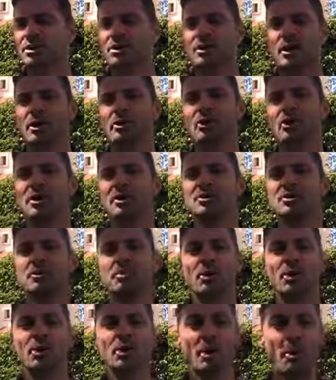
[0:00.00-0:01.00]
you know, looking to
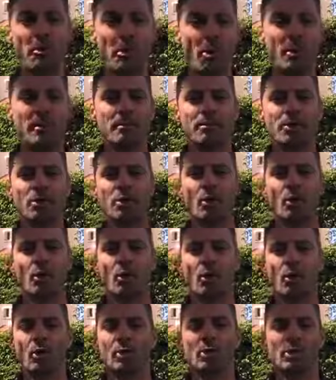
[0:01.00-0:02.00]
book an appointment
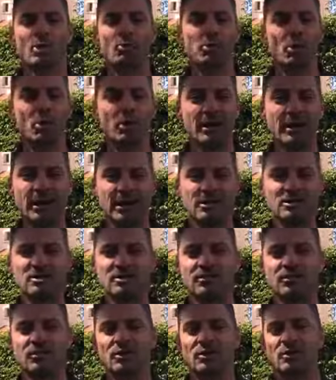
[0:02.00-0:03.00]
or book an
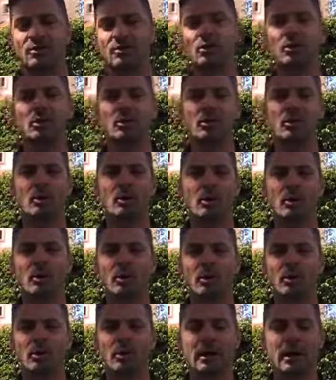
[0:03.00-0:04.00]
interview
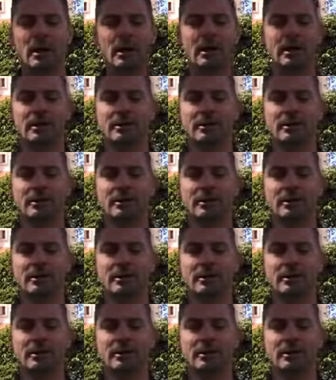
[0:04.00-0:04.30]
or